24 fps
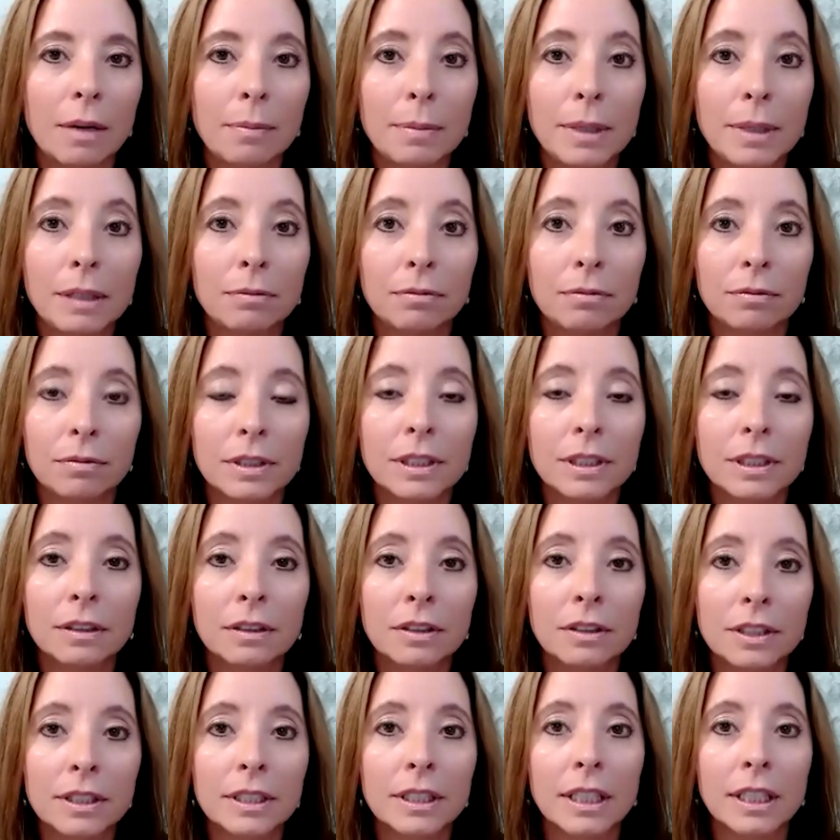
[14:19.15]
I mean,
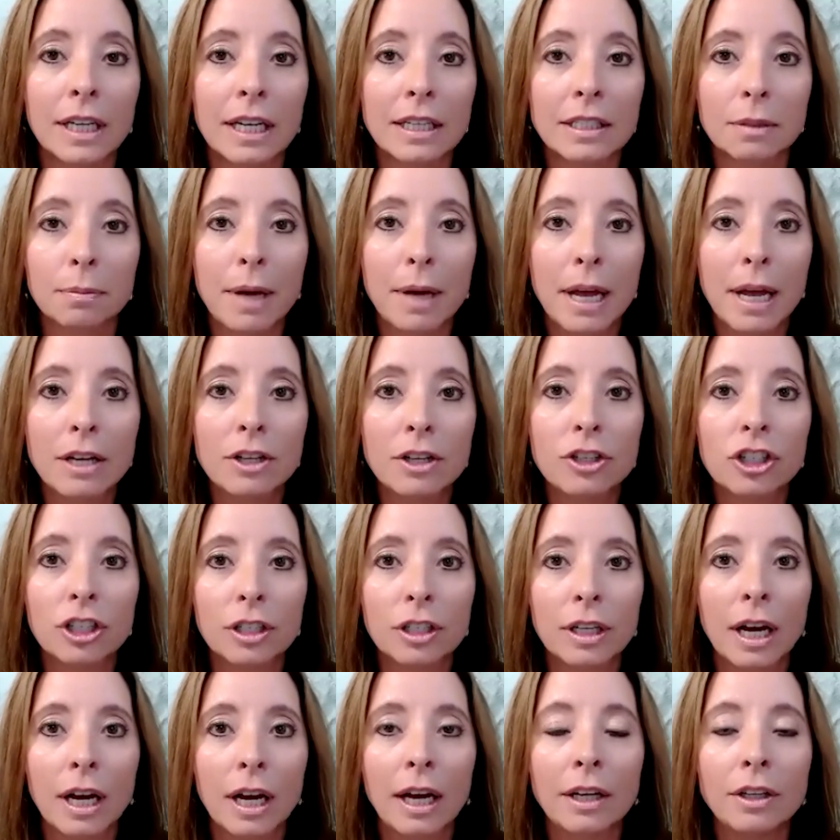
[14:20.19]
seriously, as a
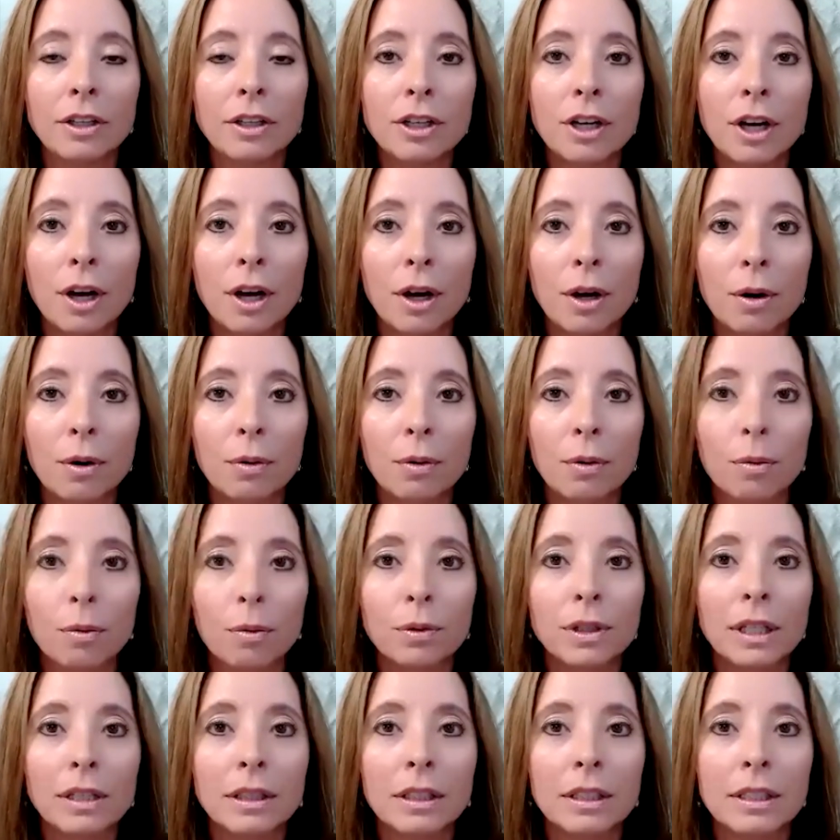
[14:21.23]
patient, I know
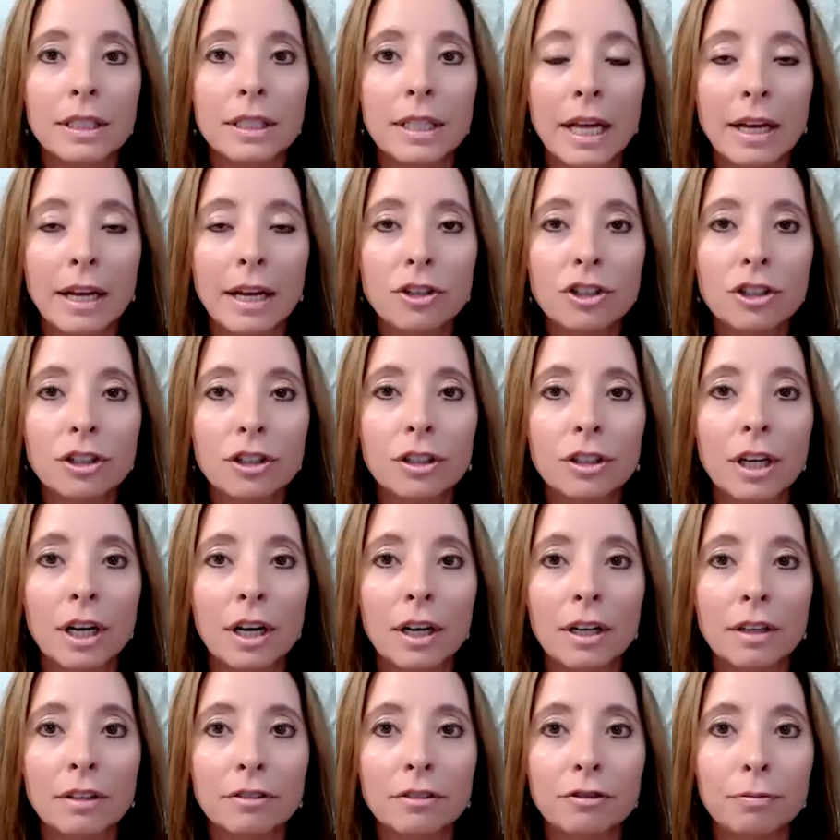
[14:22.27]
that the danger
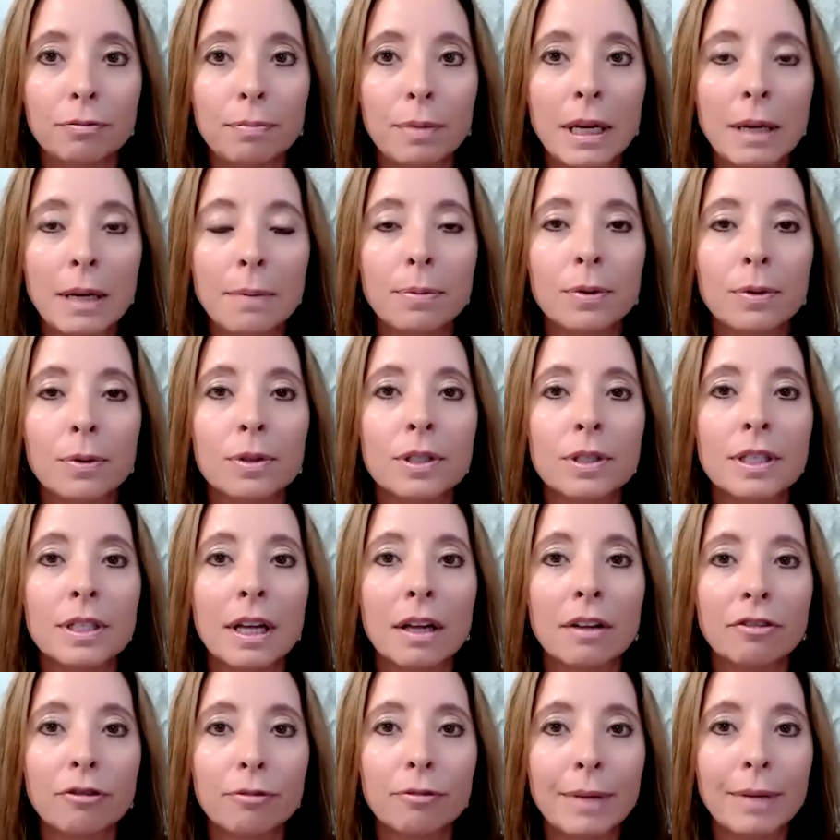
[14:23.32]
of people
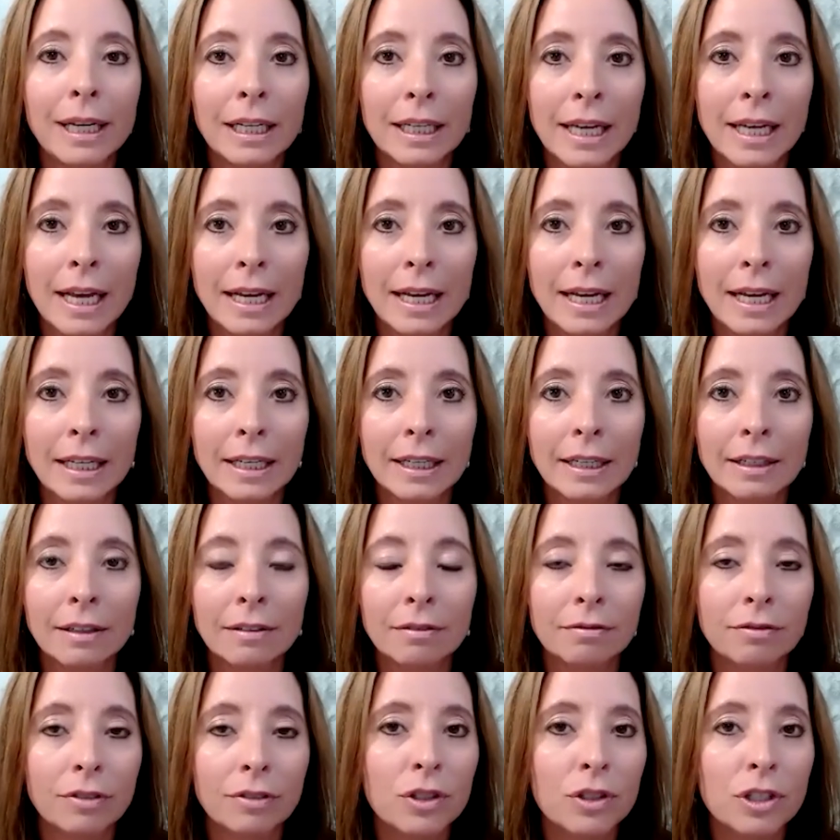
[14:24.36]
self-medicating,
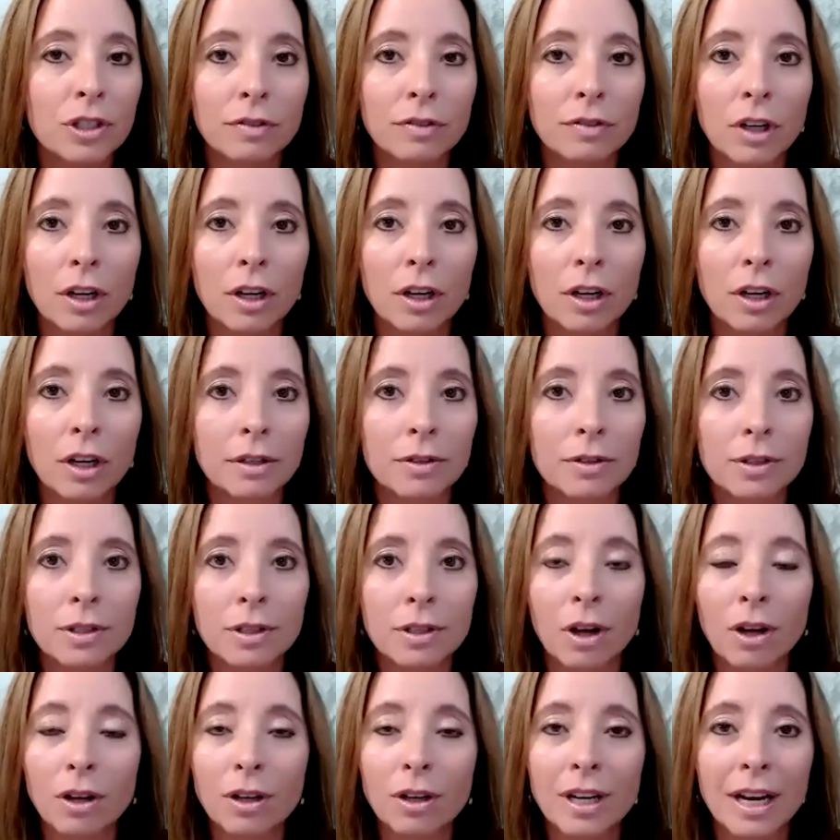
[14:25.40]
first of all, there's
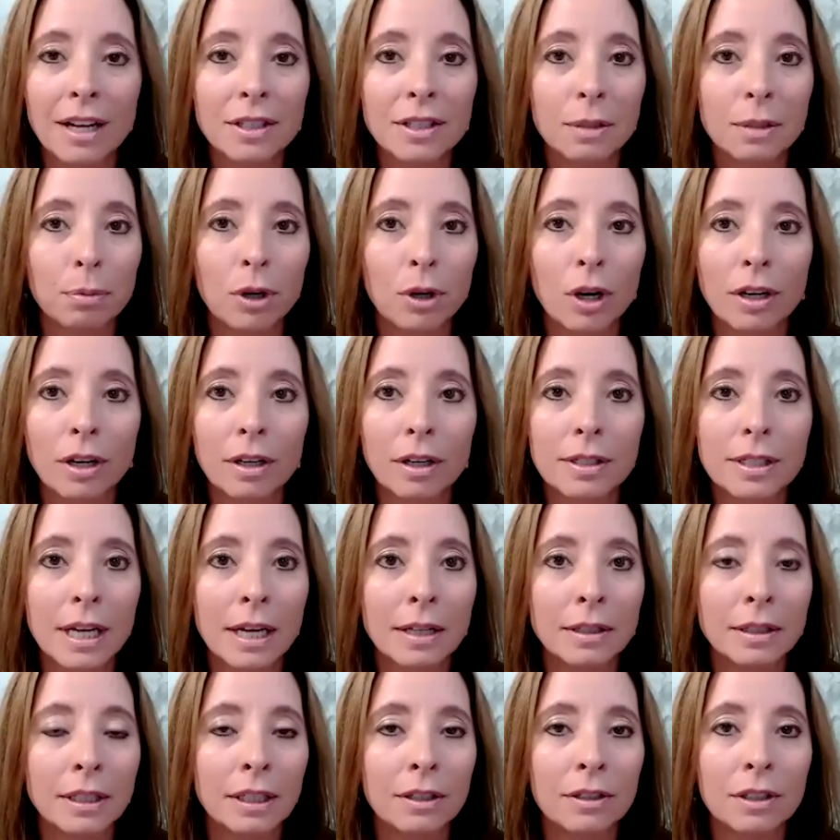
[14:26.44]
all kinds of products
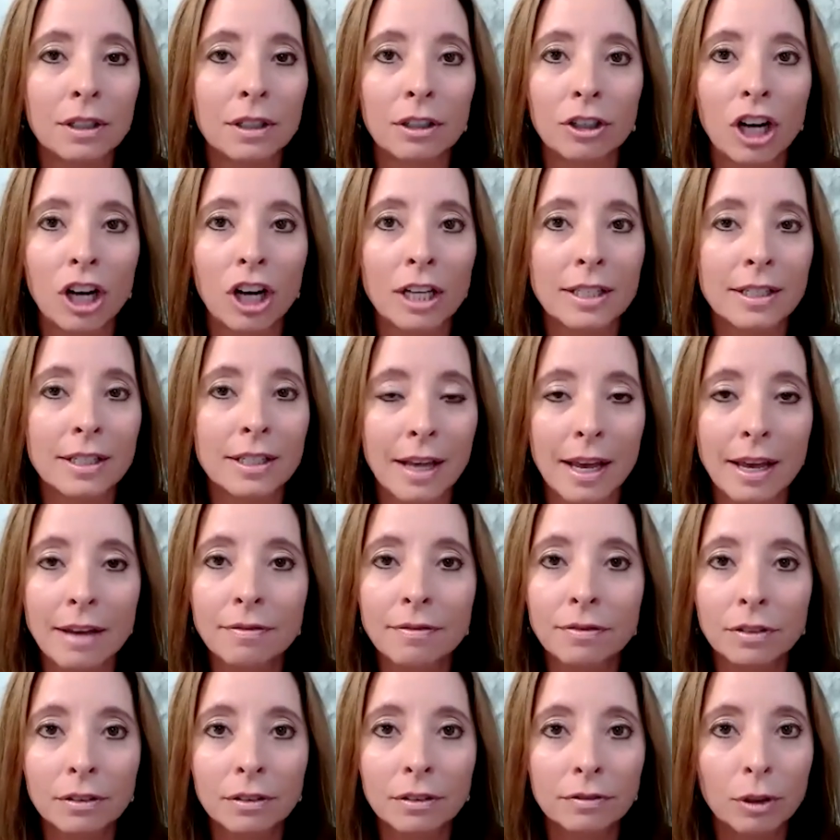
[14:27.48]
out there that are not
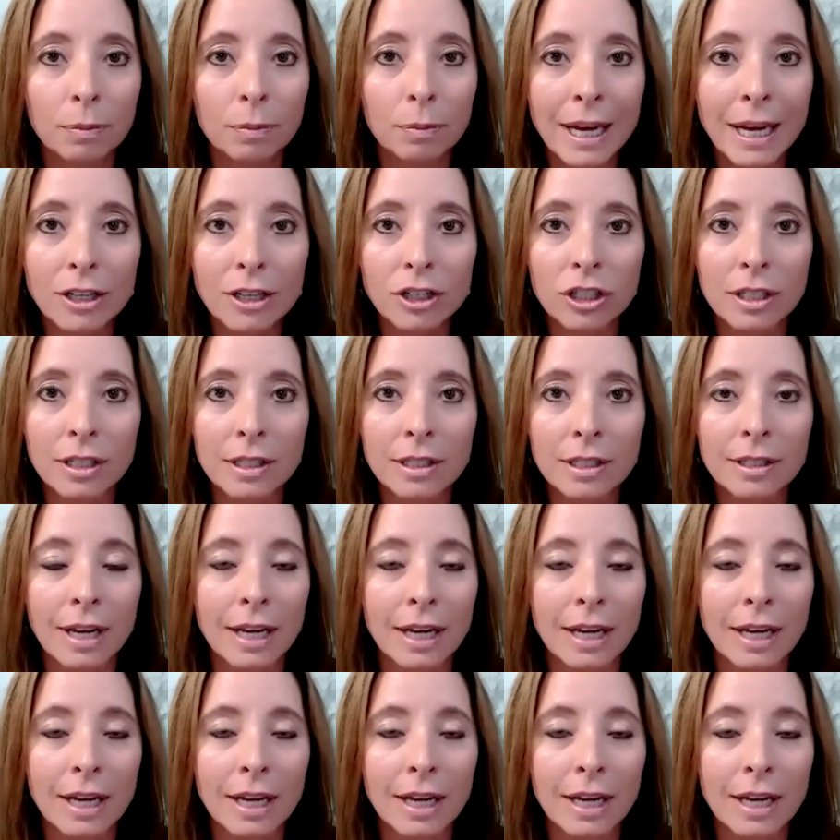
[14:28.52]
safe for patients.